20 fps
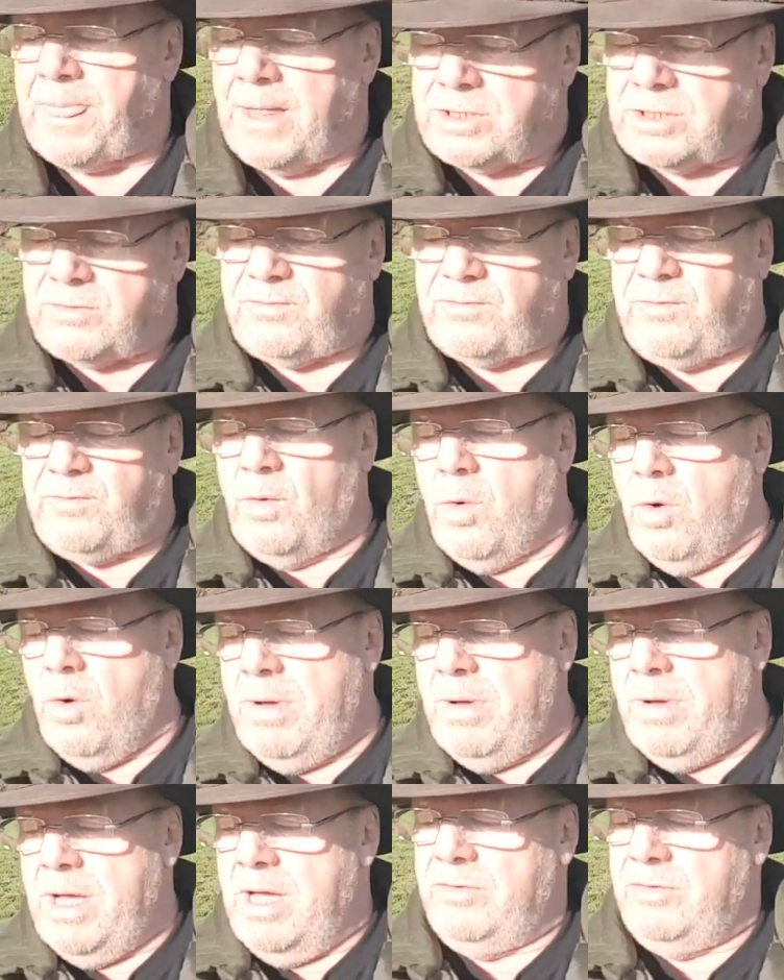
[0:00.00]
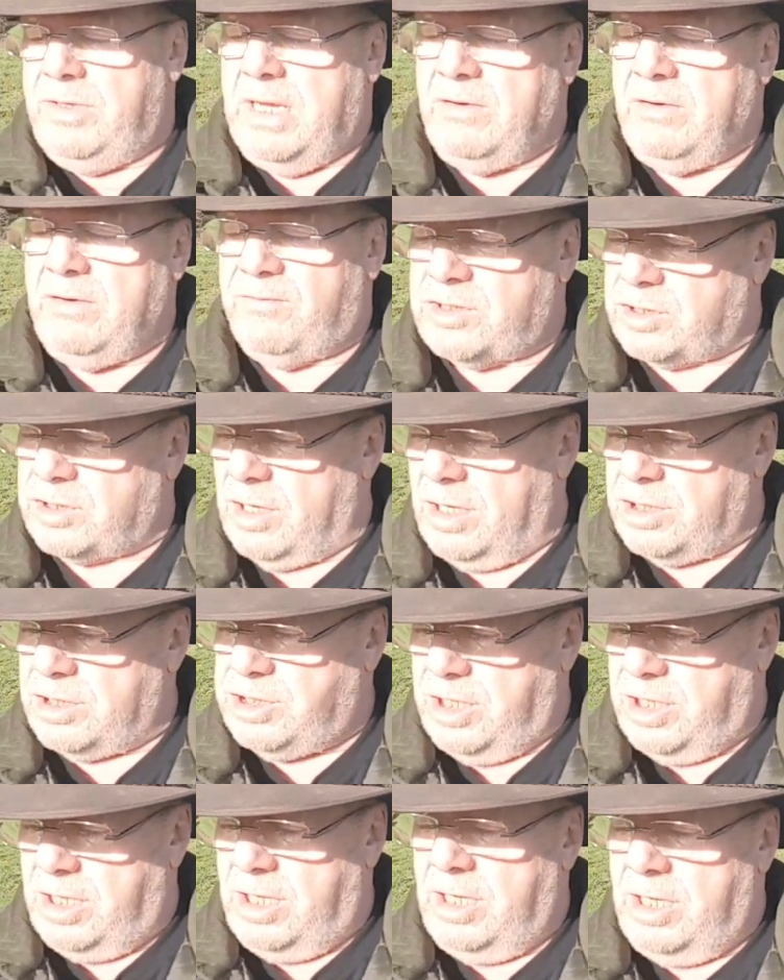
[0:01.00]
to form the
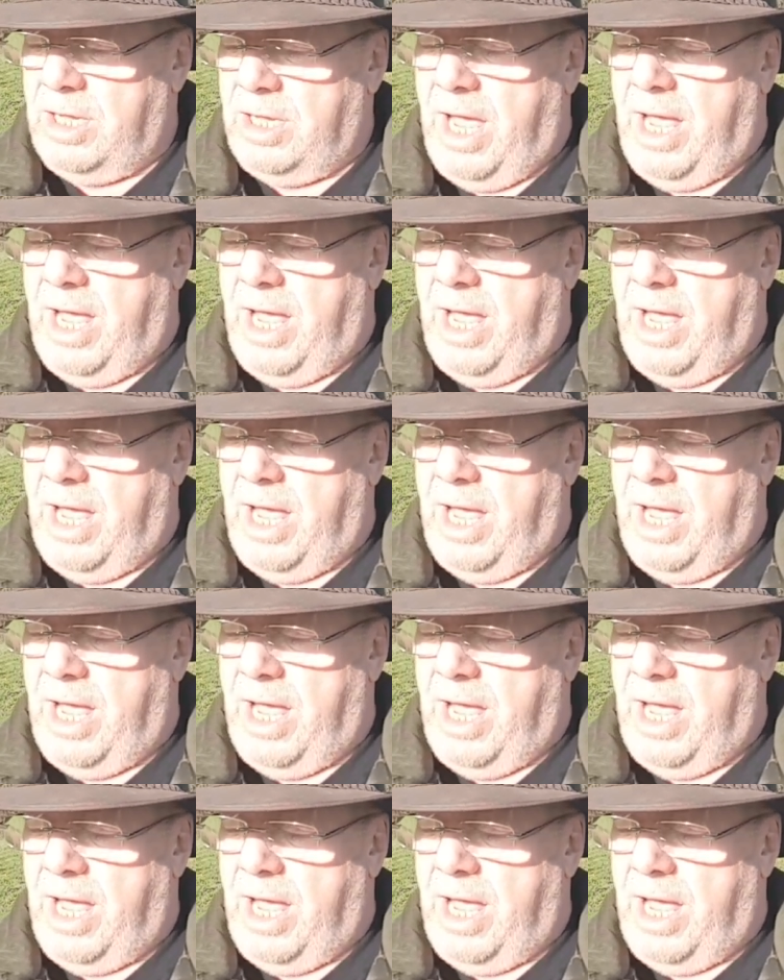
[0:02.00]
Infrastructure